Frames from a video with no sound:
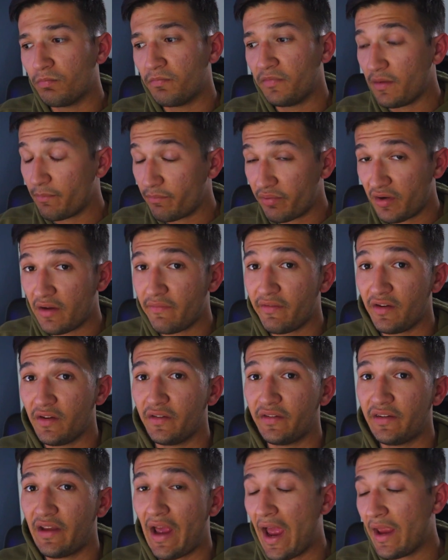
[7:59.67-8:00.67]
the
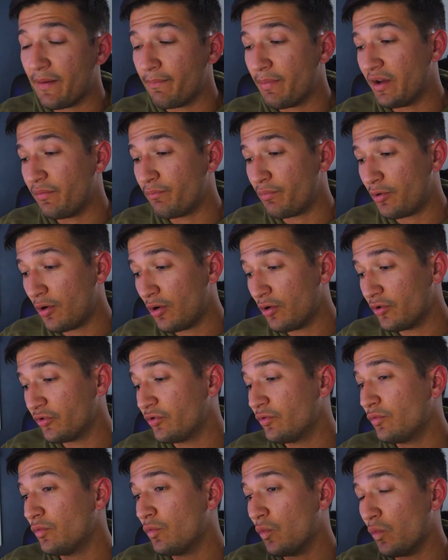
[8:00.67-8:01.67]
previous iPad Pros